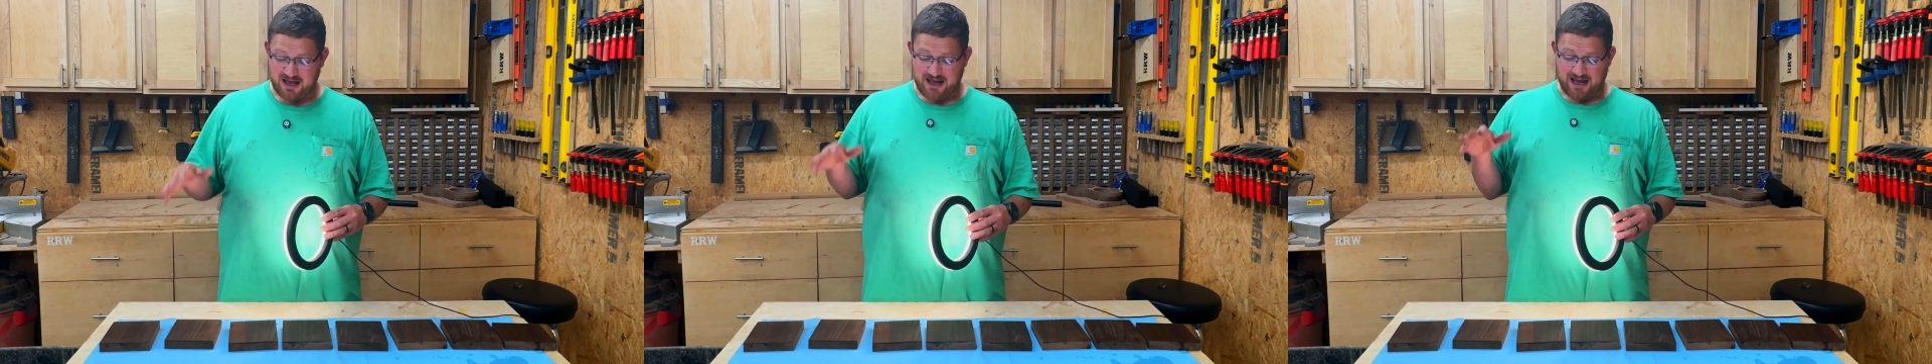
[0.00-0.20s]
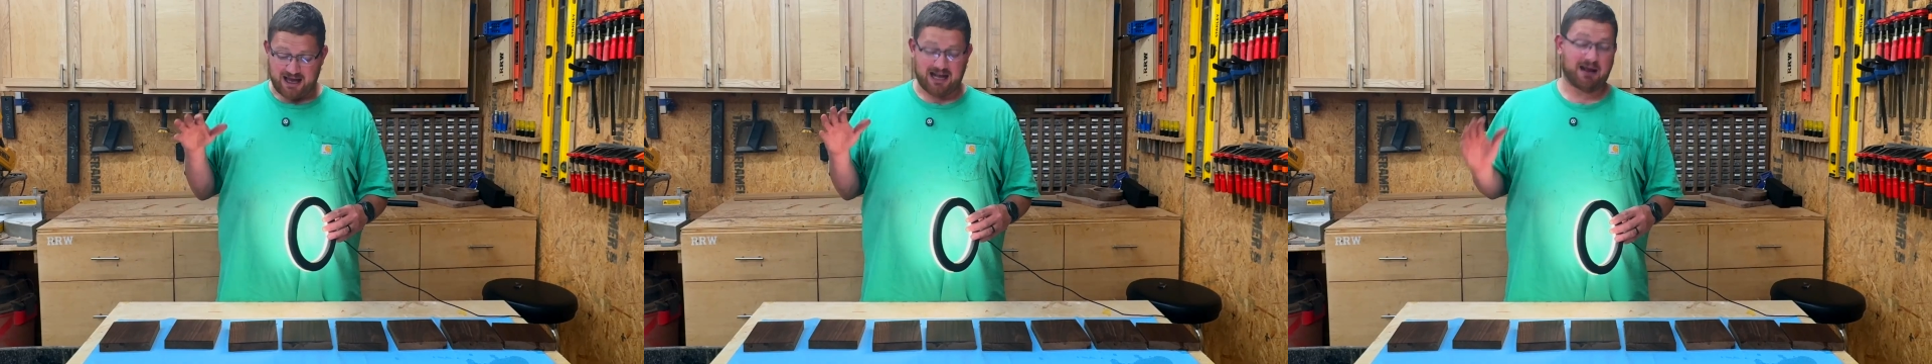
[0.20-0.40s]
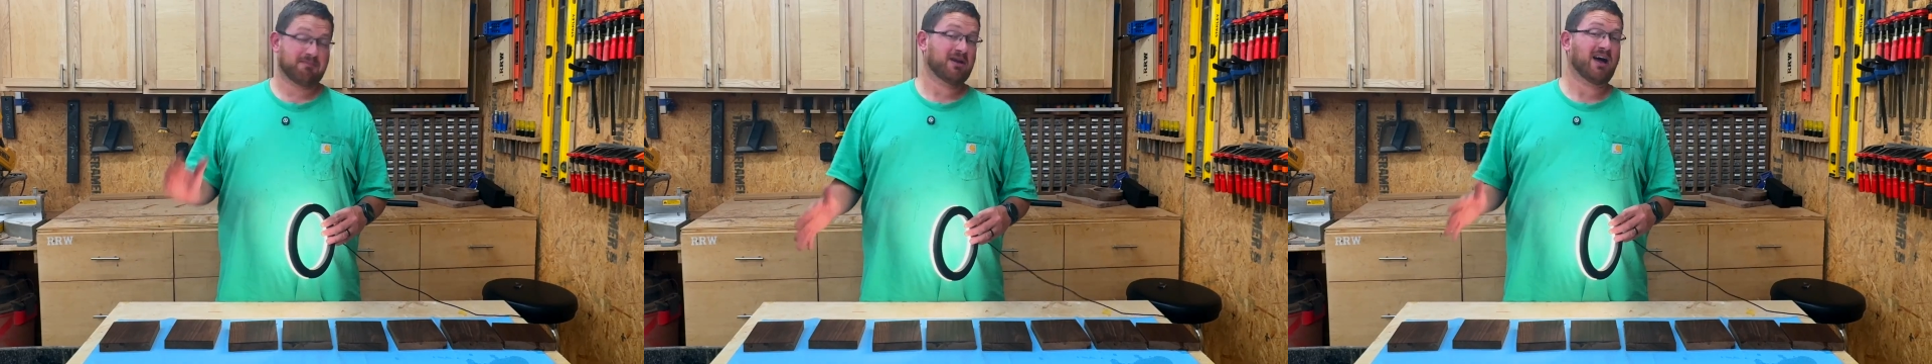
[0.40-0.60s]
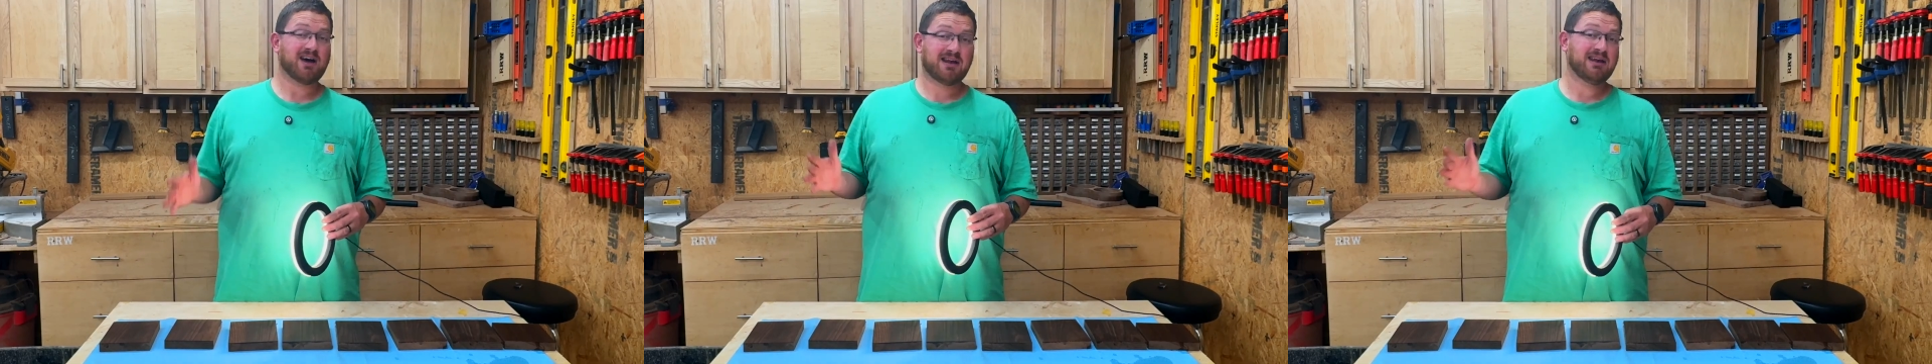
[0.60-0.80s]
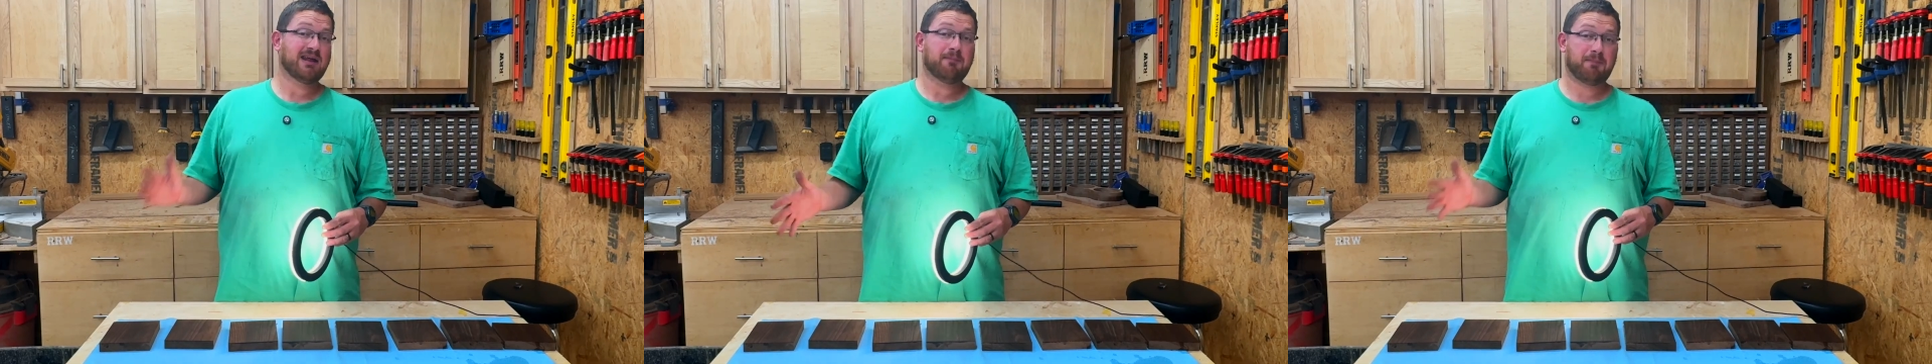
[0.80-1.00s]
and I'm not a
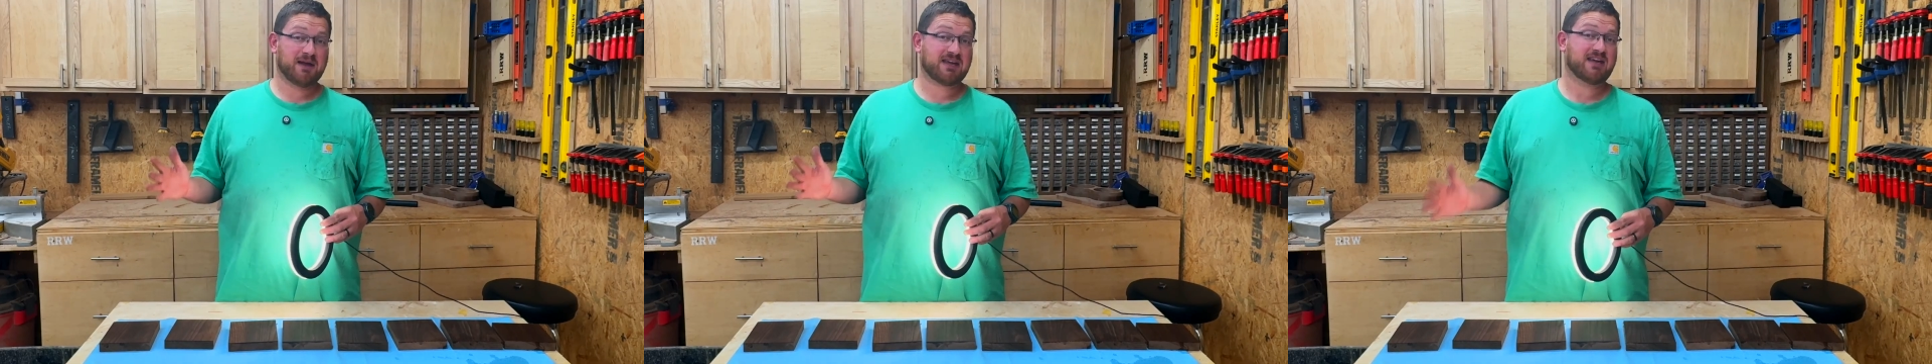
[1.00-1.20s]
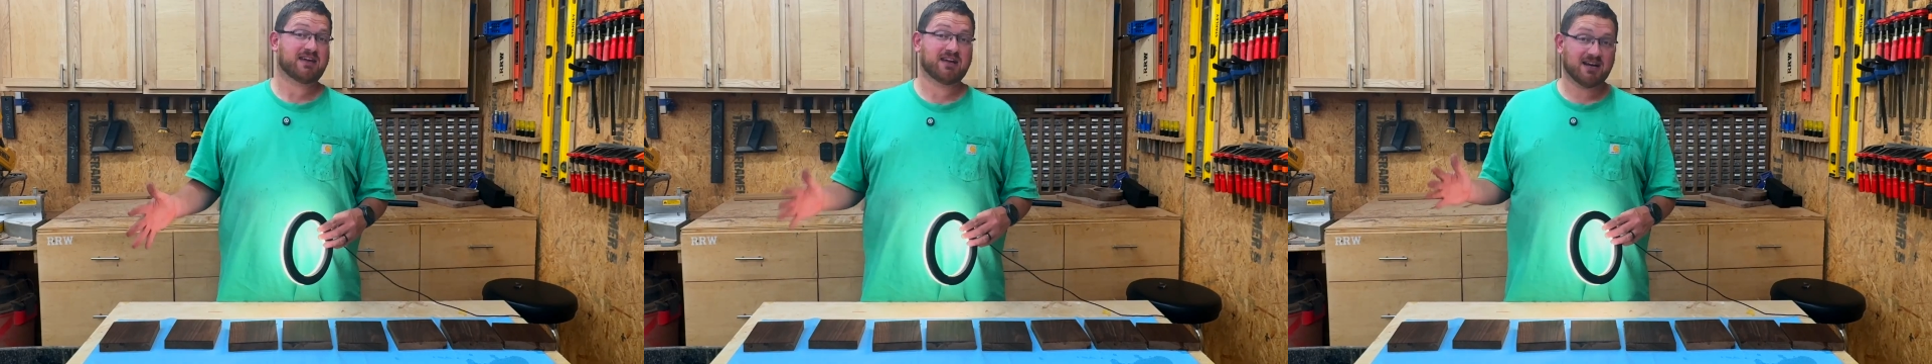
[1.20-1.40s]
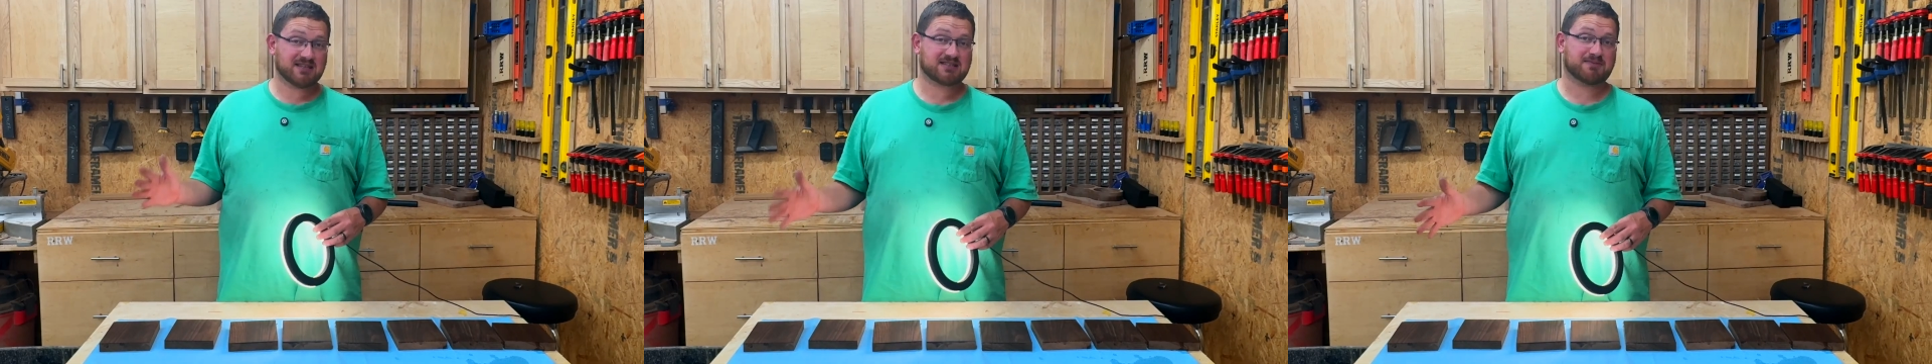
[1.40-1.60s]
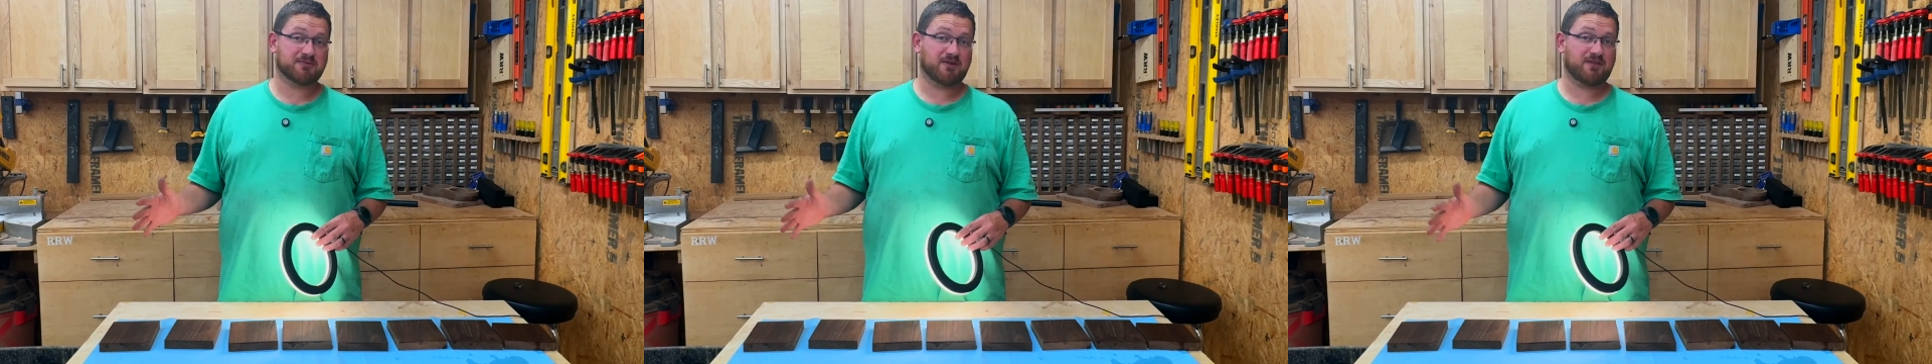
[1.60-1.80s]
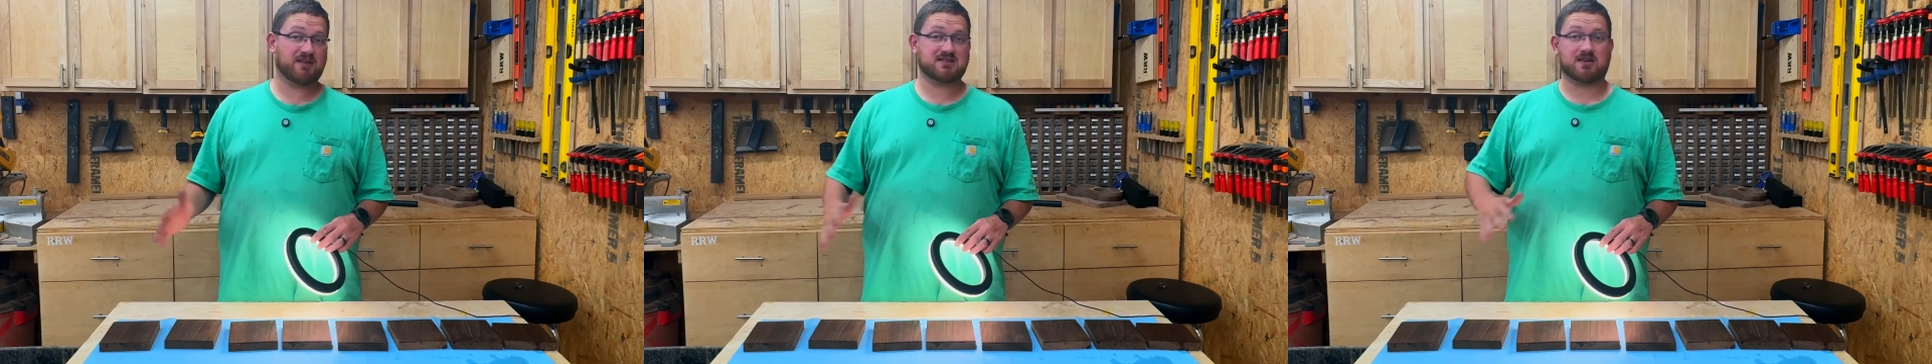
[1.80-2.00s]
nitpicky customer
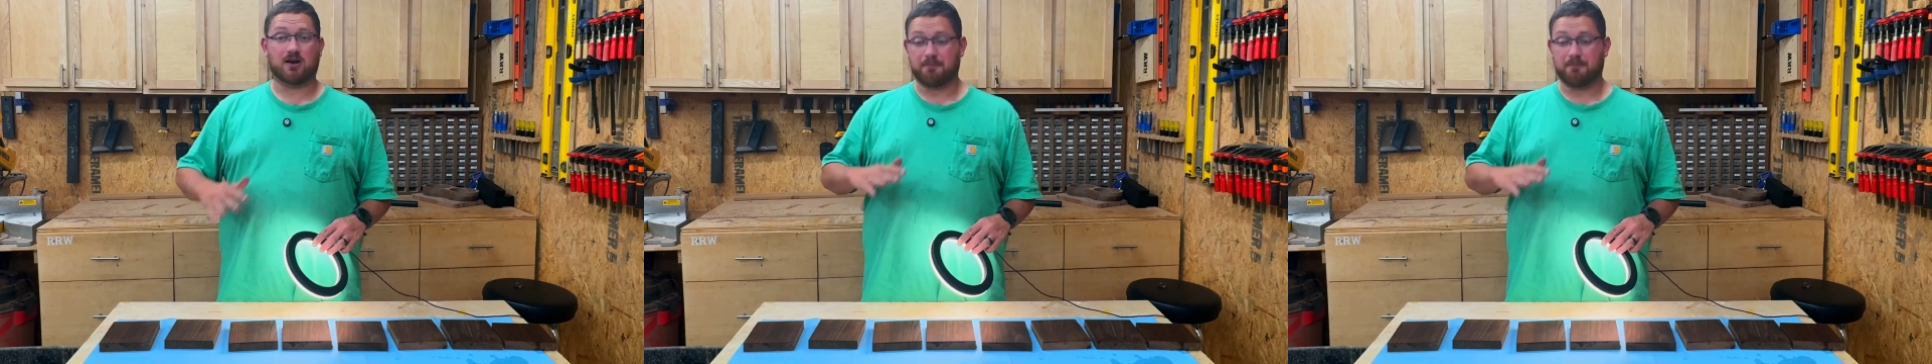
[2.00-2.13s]
that's going